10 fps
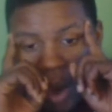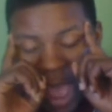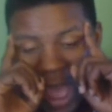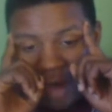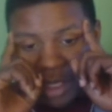
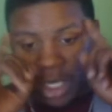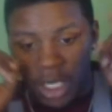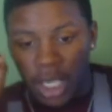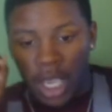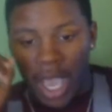
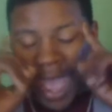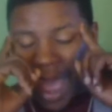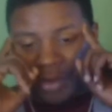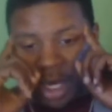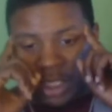
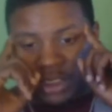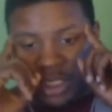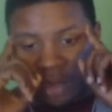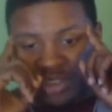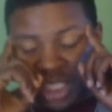have a
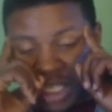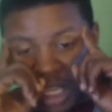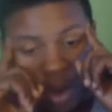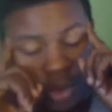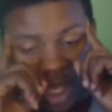assumption,
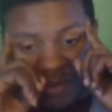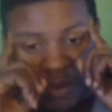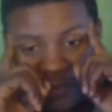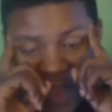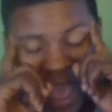then go looking
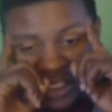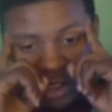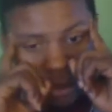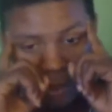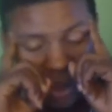for facts
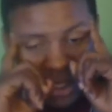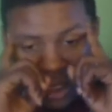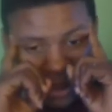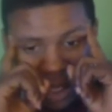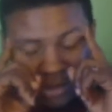to support
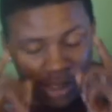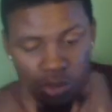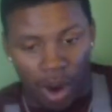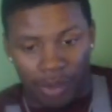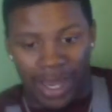the assumption
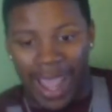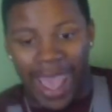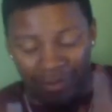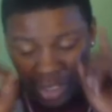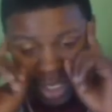you already
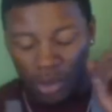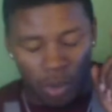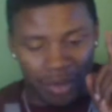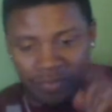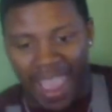have, and
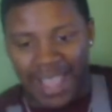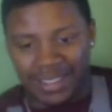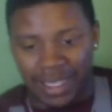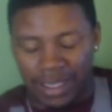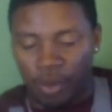ignoring
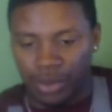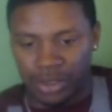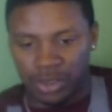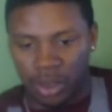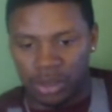facts that
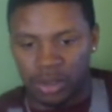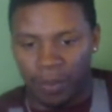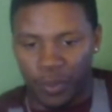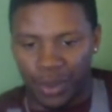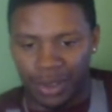don't
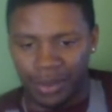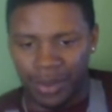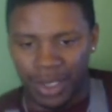support them.